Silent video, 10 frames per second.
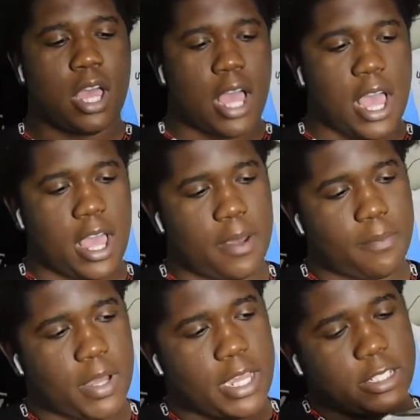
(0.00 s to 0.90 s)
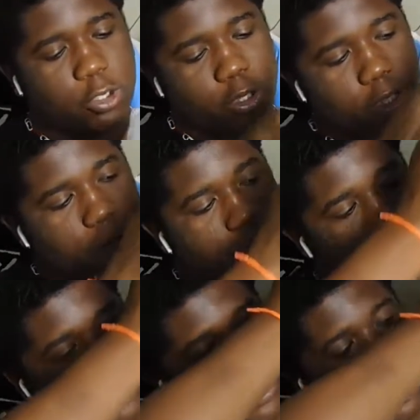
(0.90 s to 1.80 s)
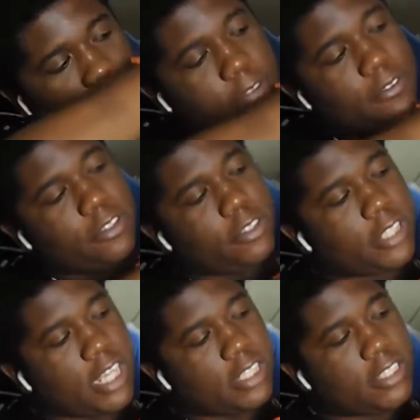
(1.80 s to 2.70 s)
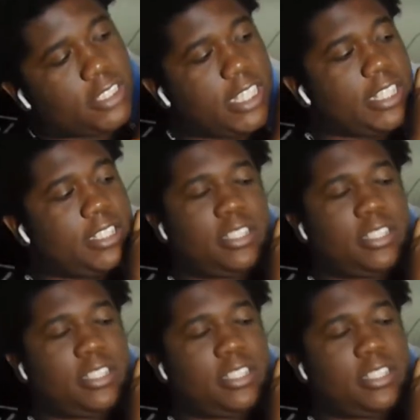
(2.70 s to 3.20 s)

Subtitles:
I have my Jordan 4s right here from 2006,